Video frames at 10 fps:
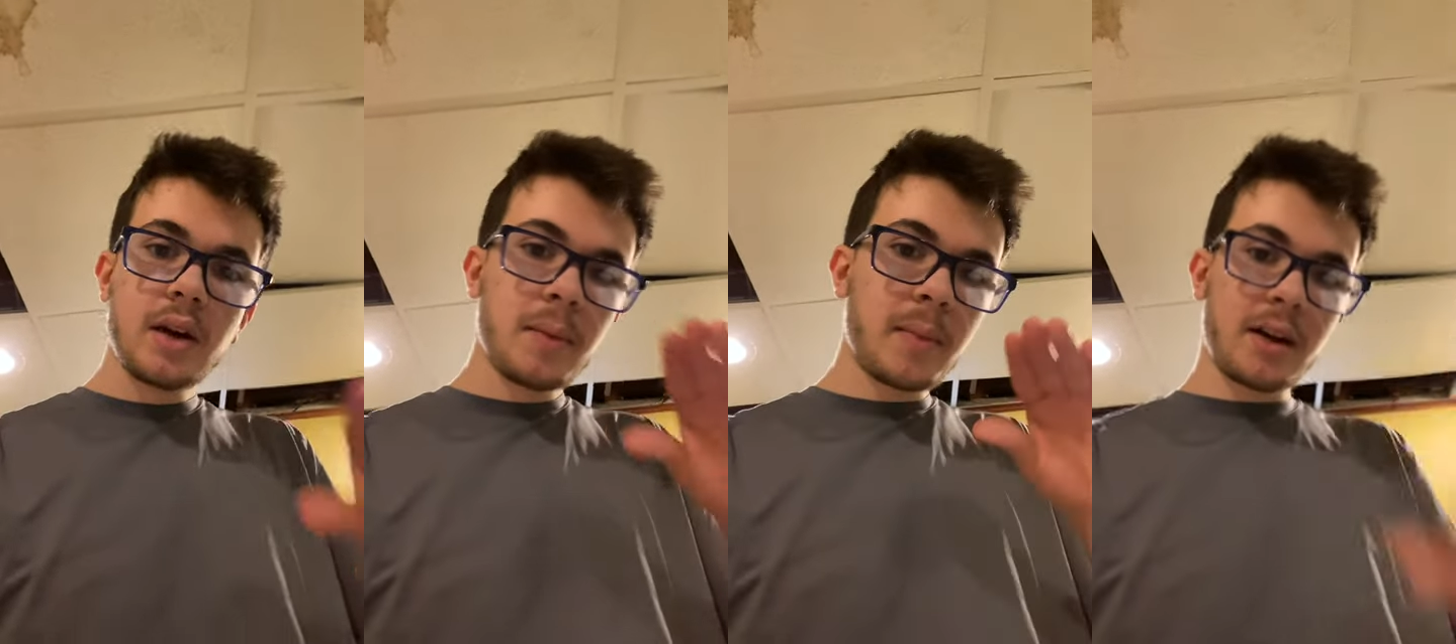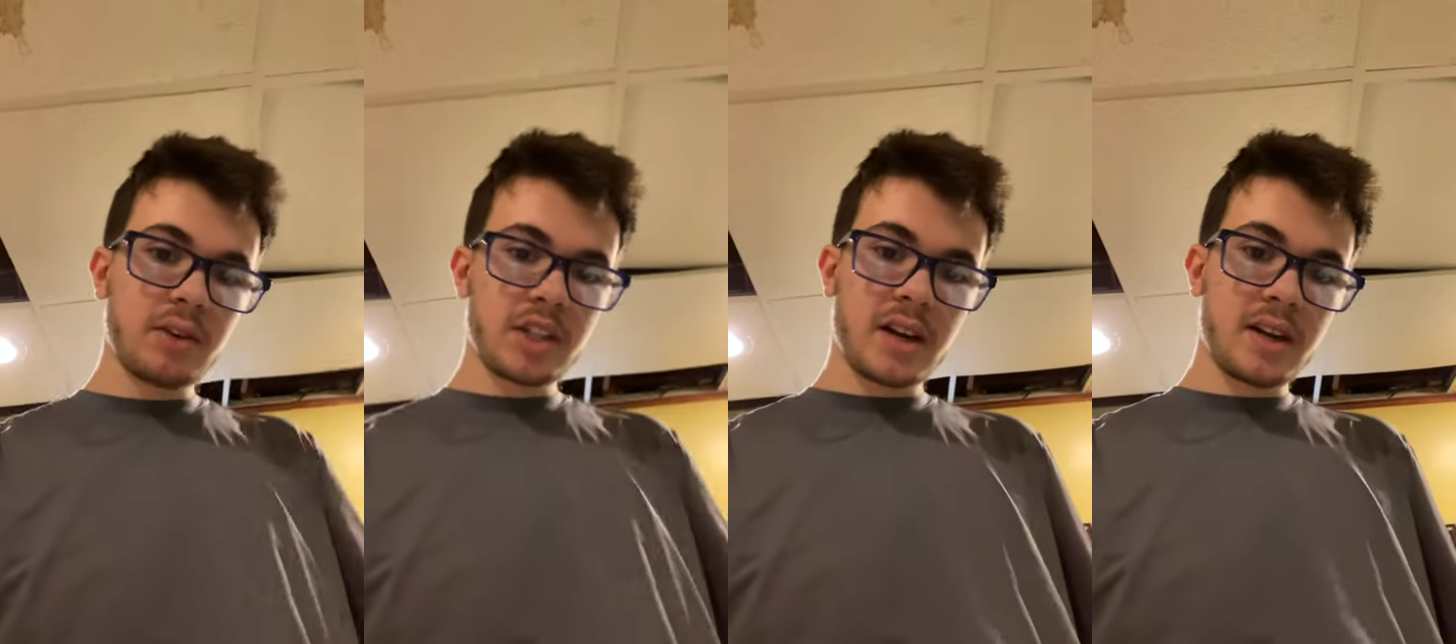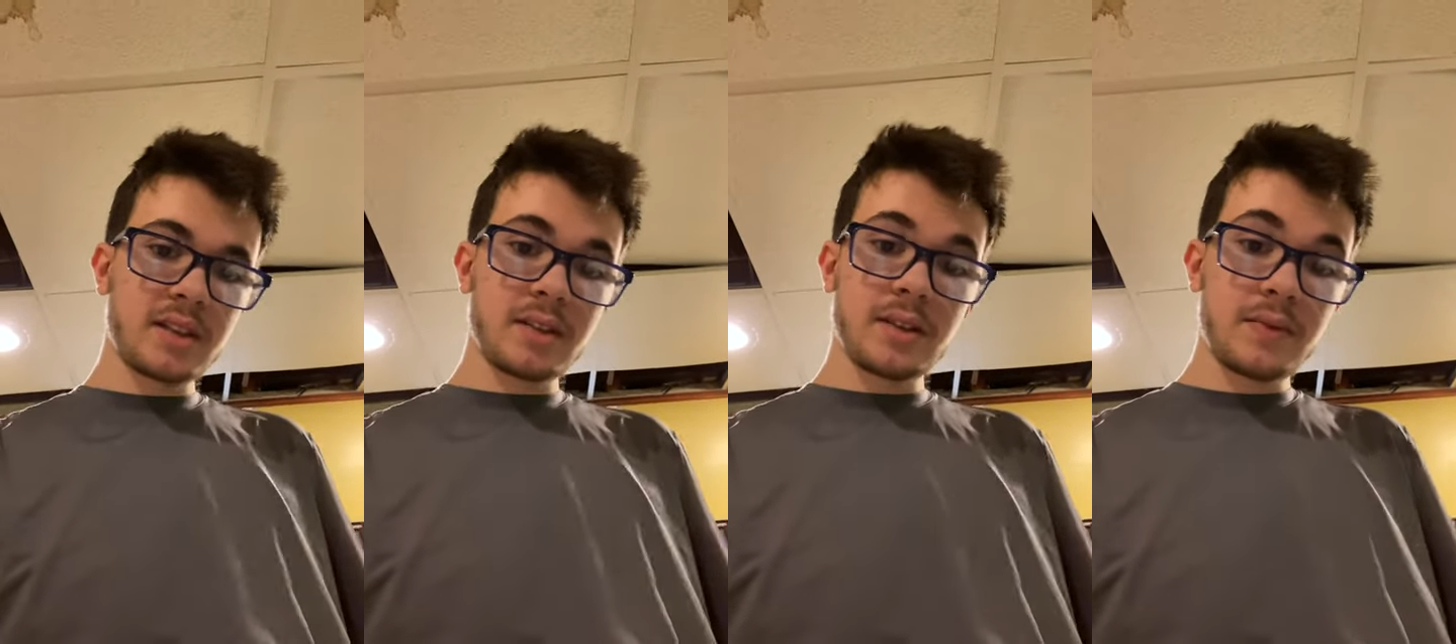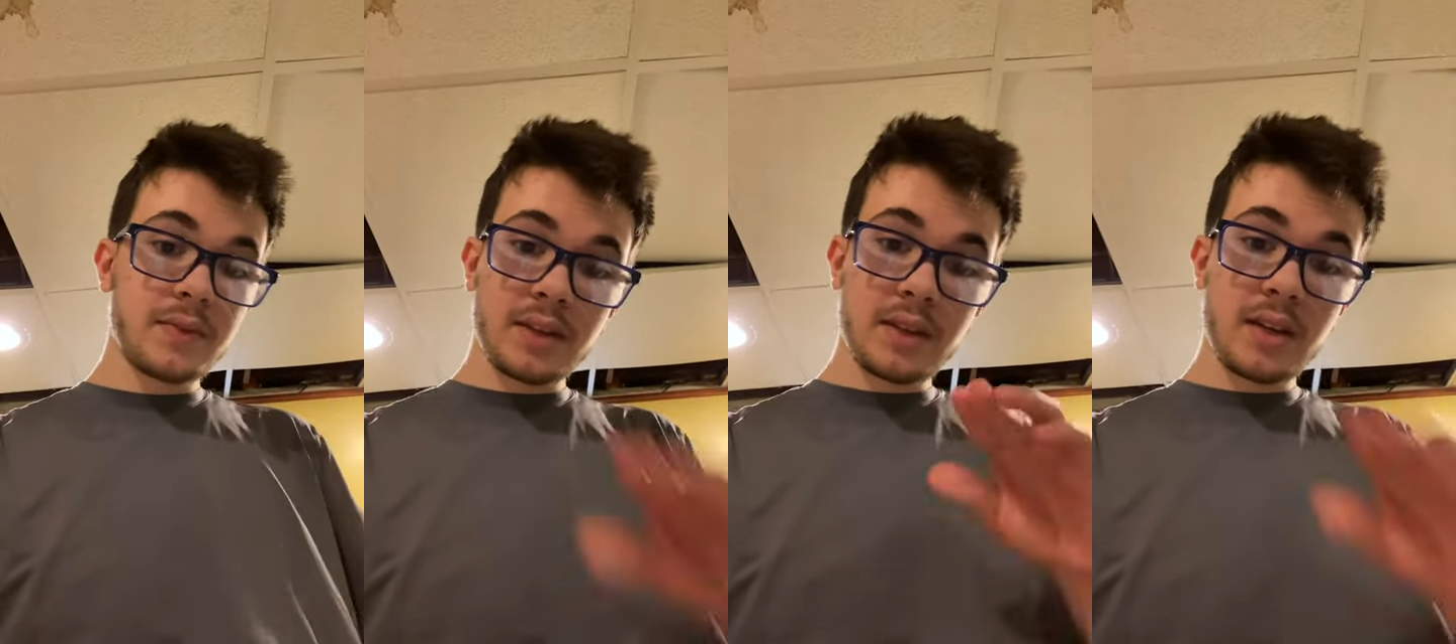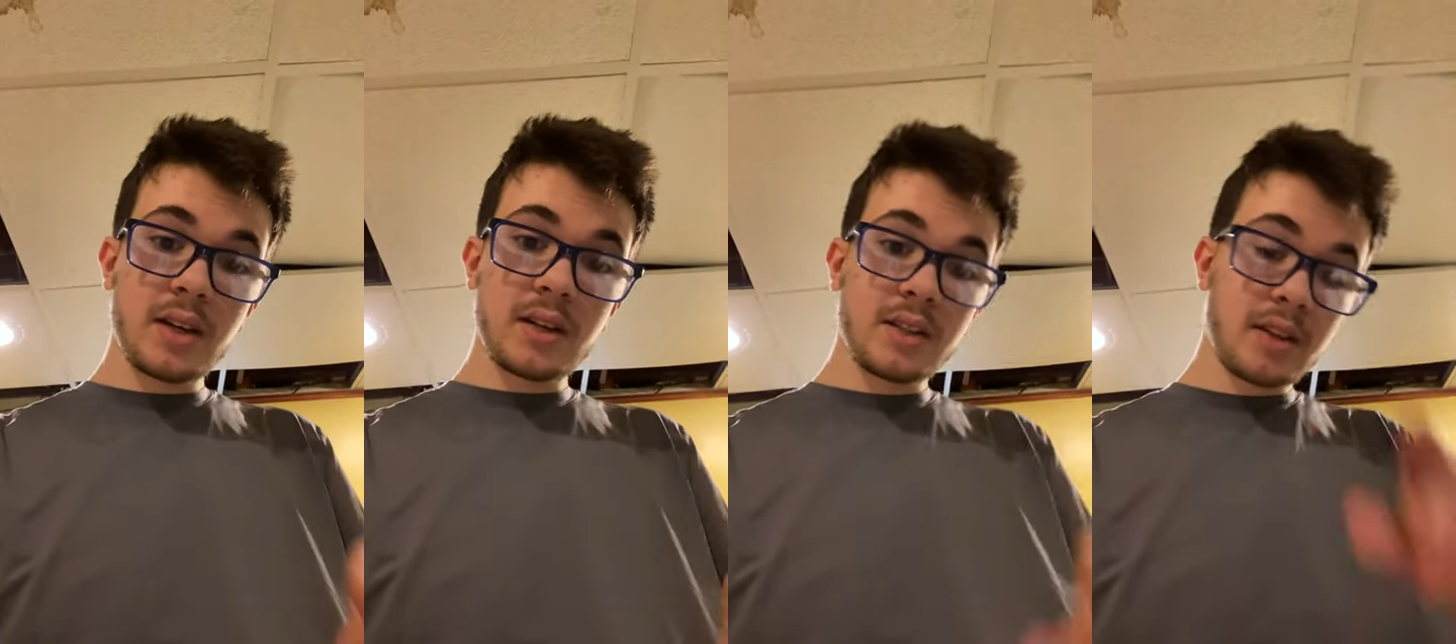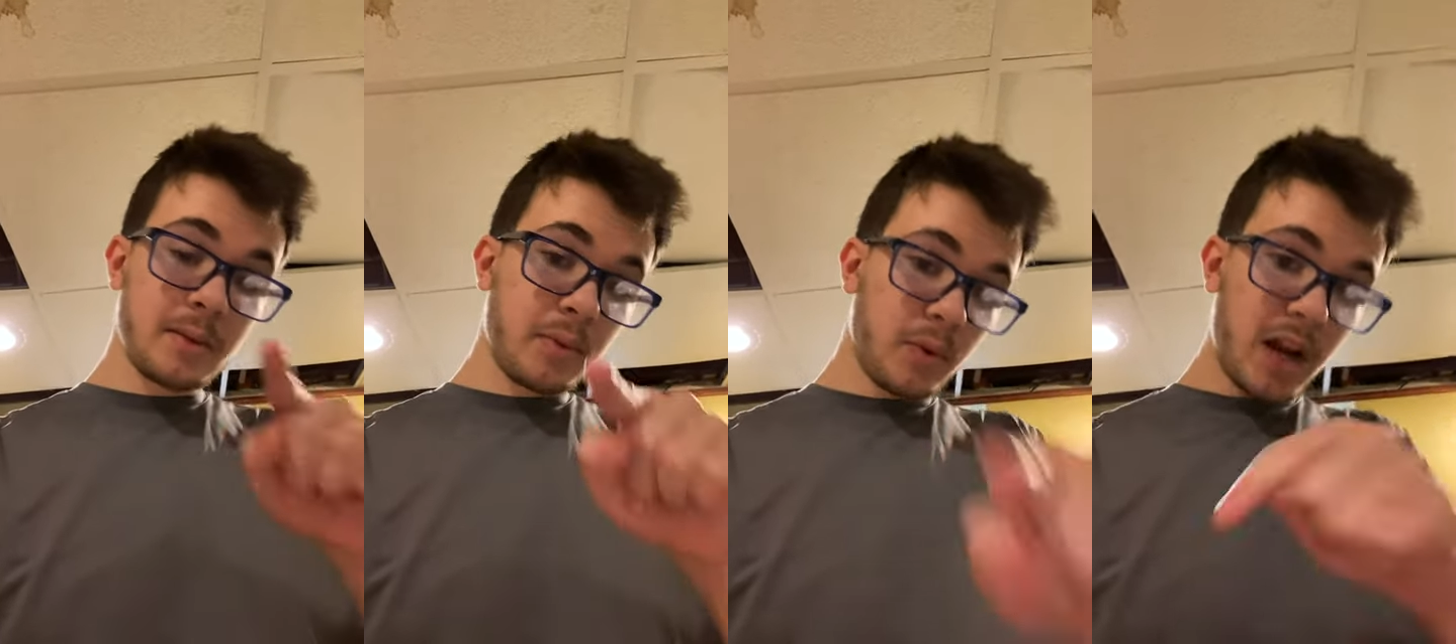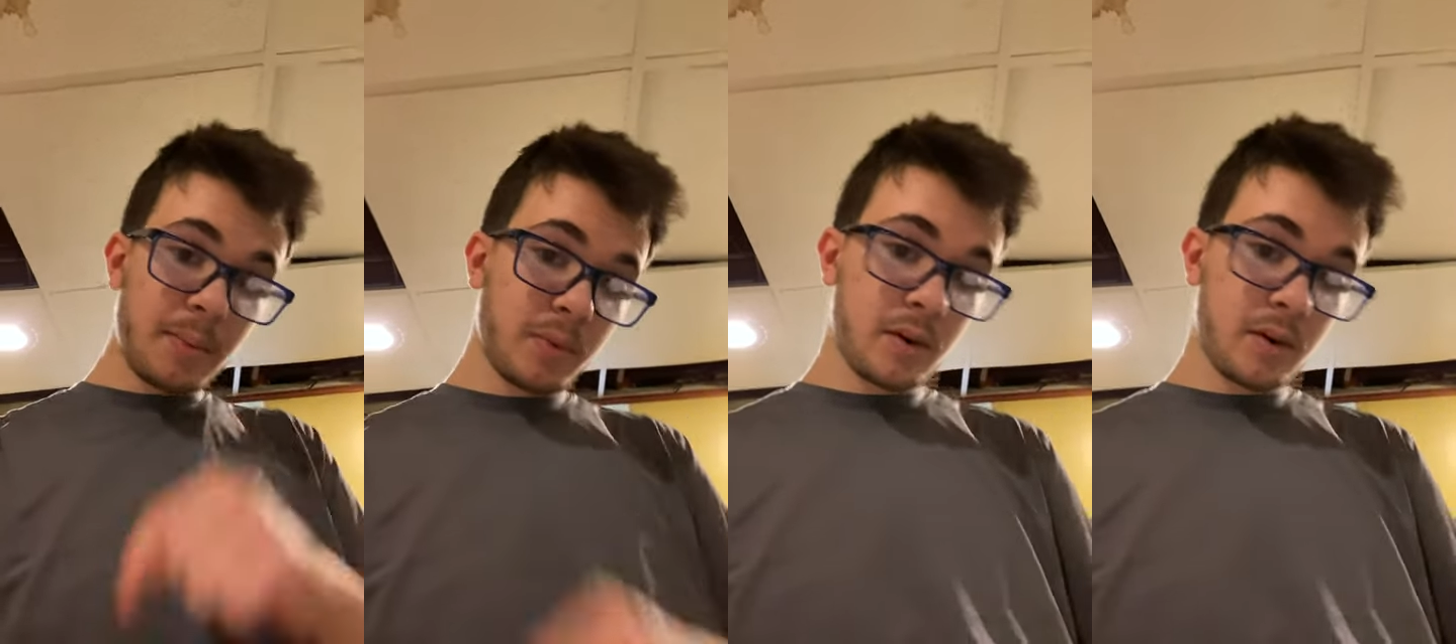Michael Jackson needs the proper